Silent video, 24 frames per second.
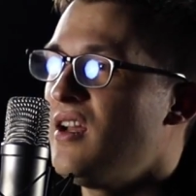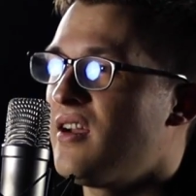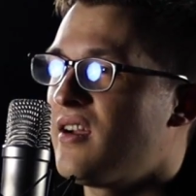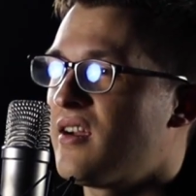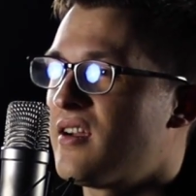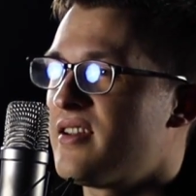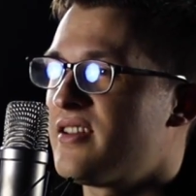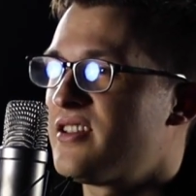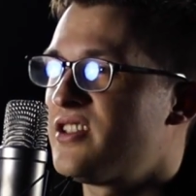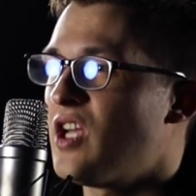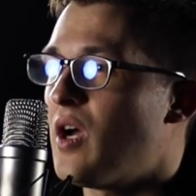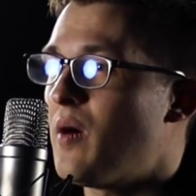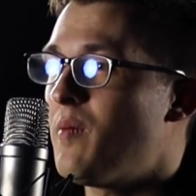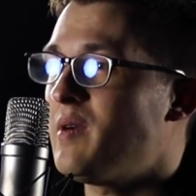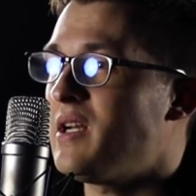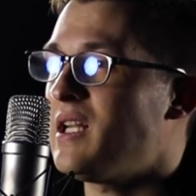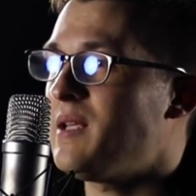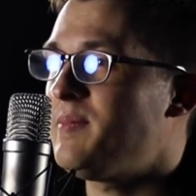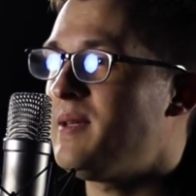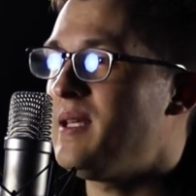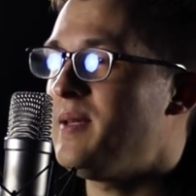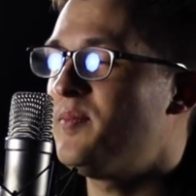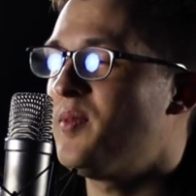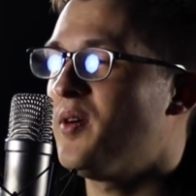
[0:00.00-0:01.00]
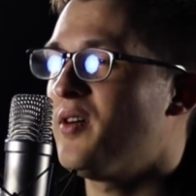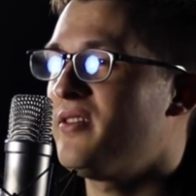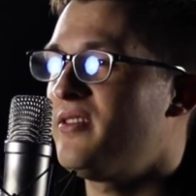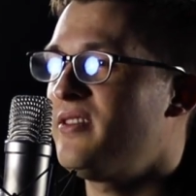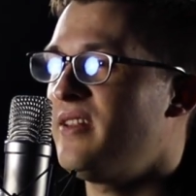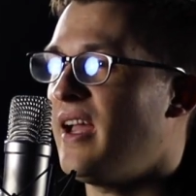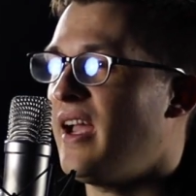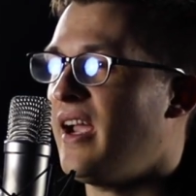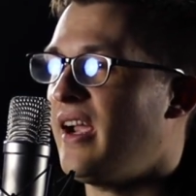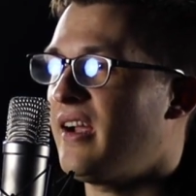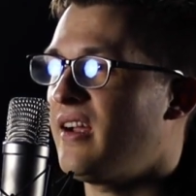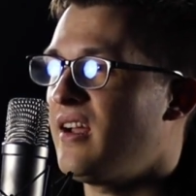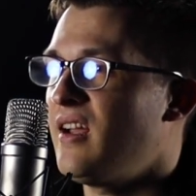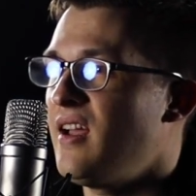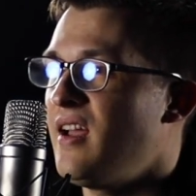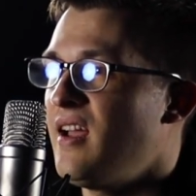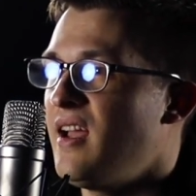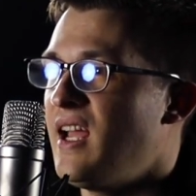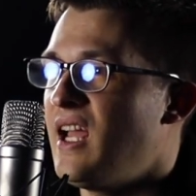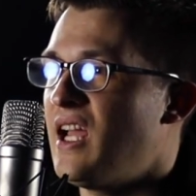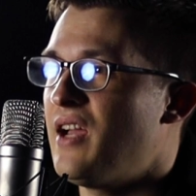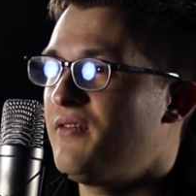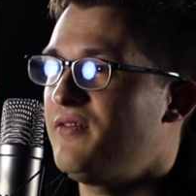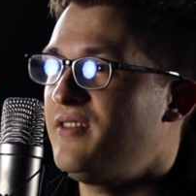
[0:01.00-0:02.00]
because so many people think
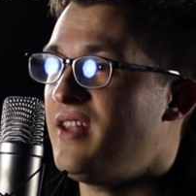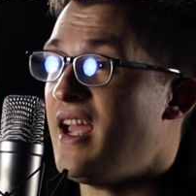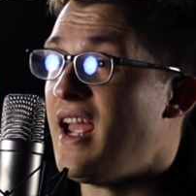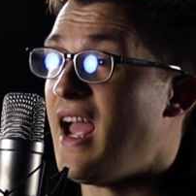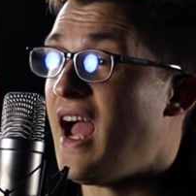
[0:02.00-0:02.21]
if they